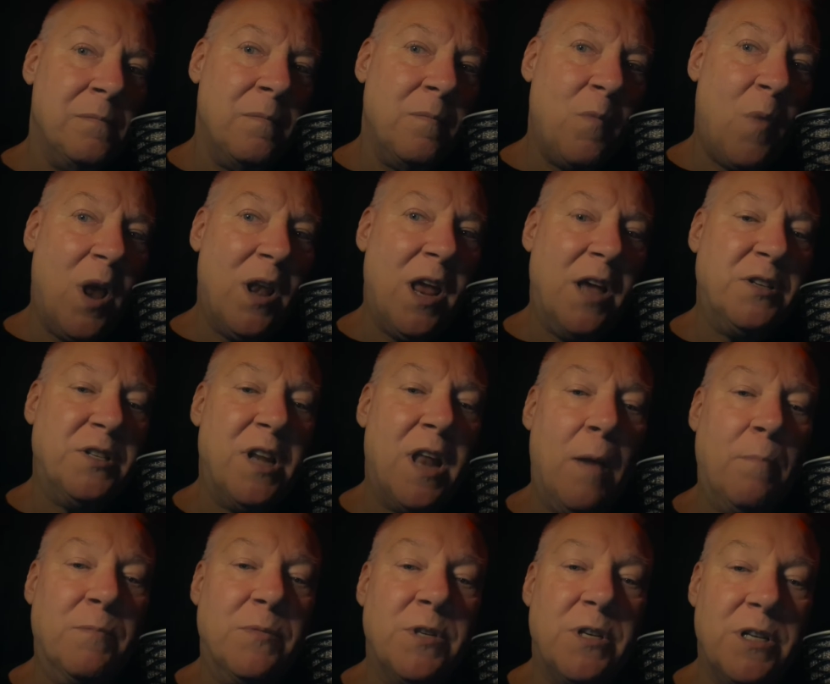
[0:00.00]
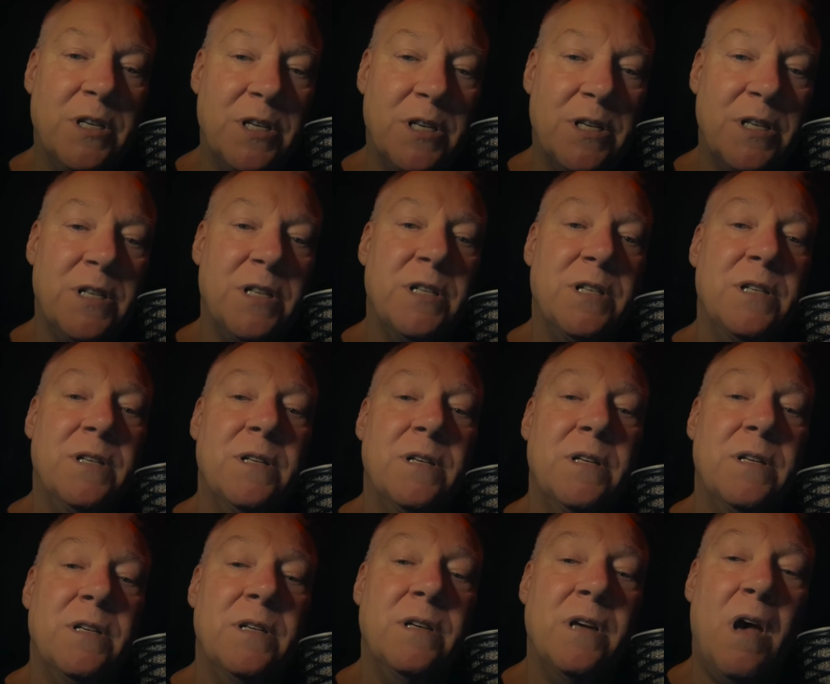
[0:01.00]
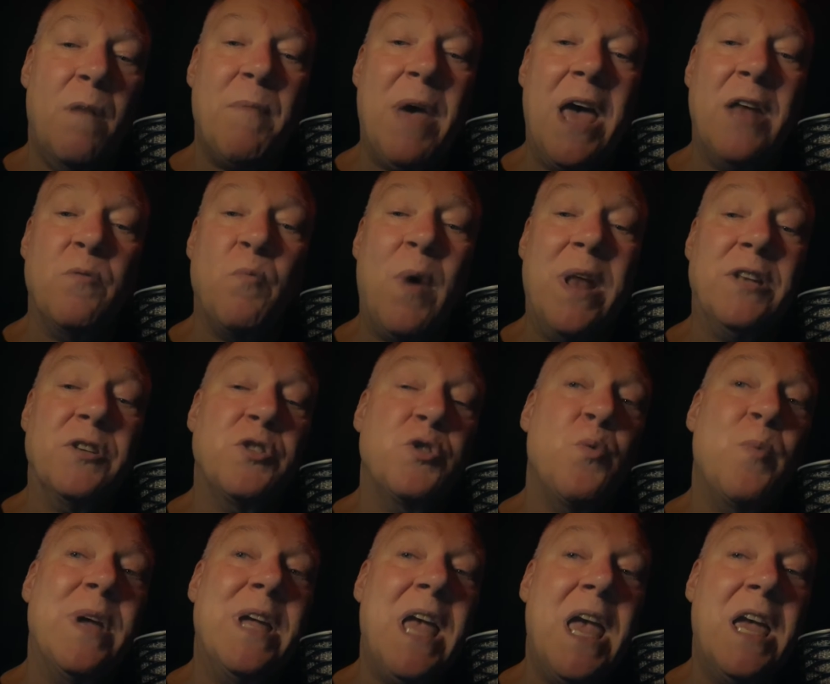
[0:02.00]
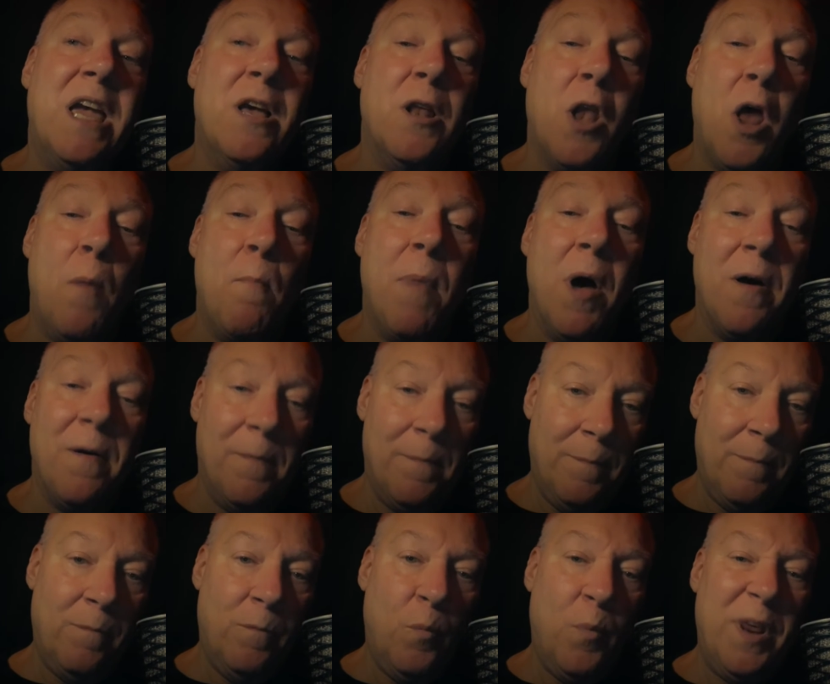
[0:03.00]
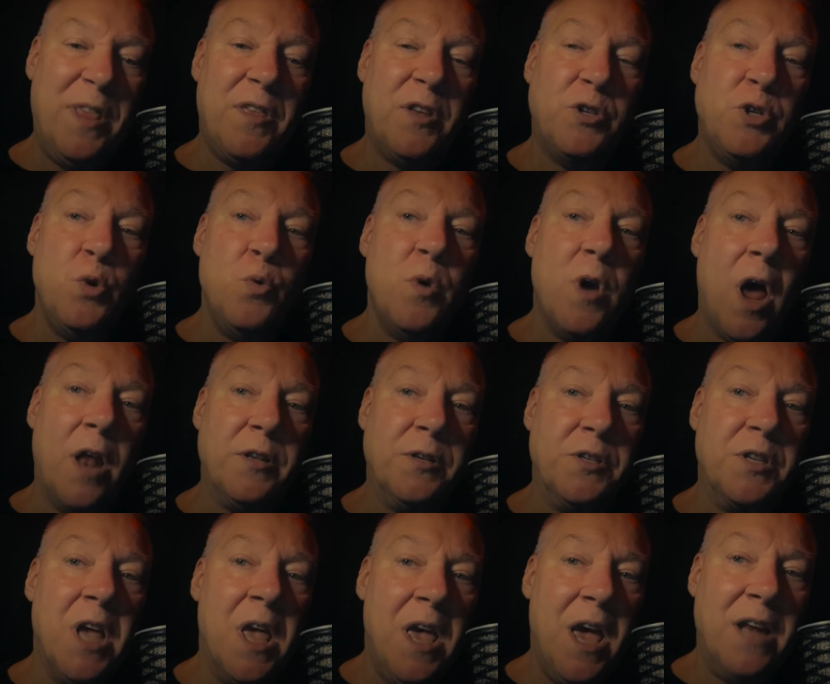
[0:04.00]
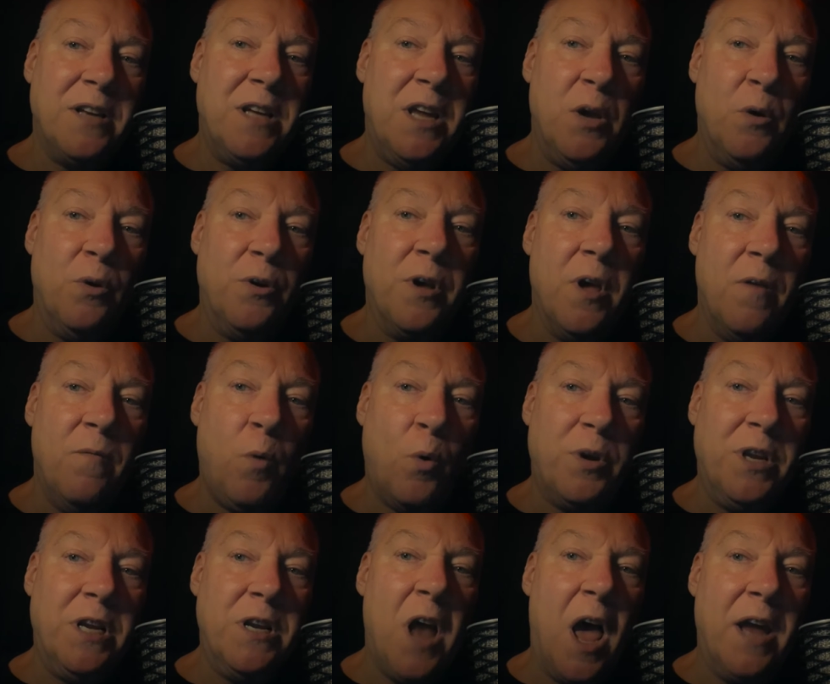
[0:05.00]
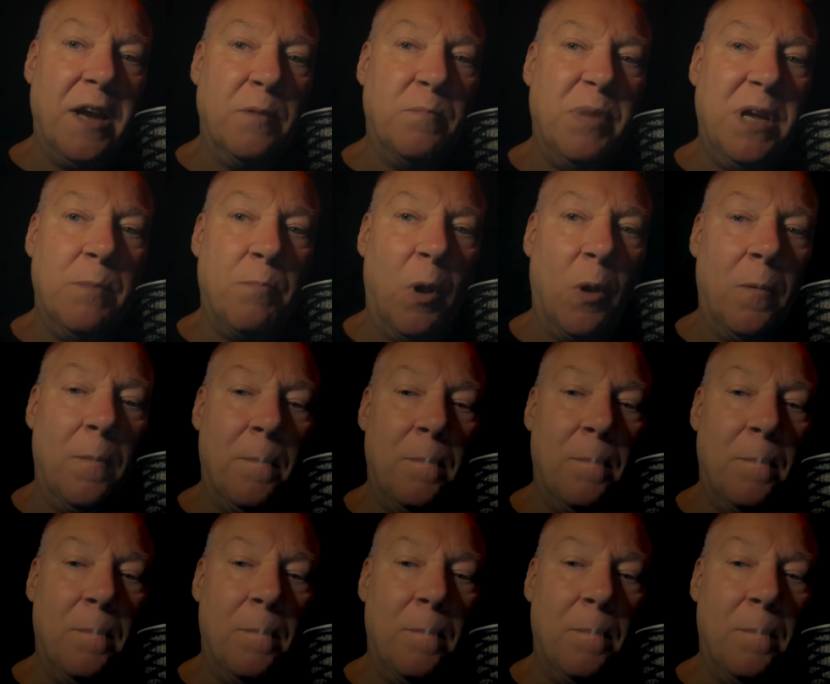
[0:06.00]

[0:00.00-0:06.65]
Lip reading: While I slept, a man went to a gay club with two guns and killed 49 people.